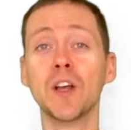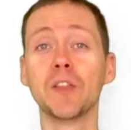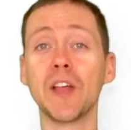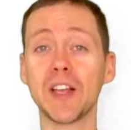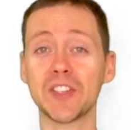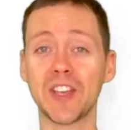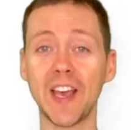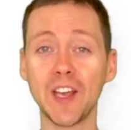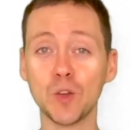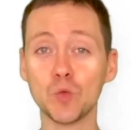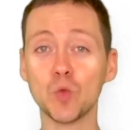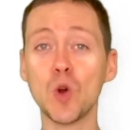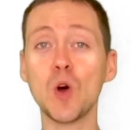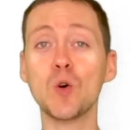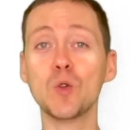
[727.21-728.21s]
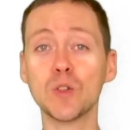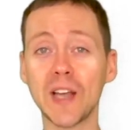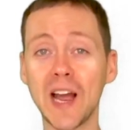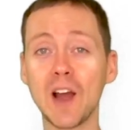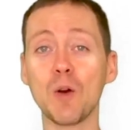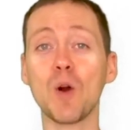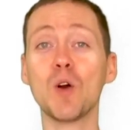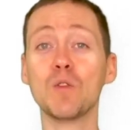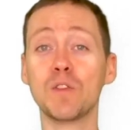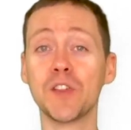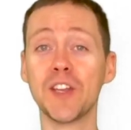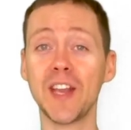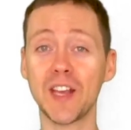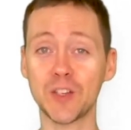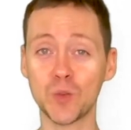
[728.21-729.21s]
that's getting rolled out over
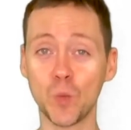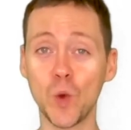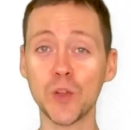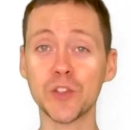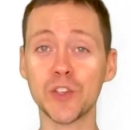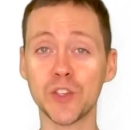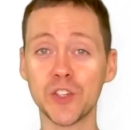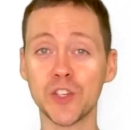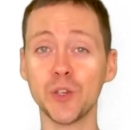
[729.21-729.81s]
the next one to two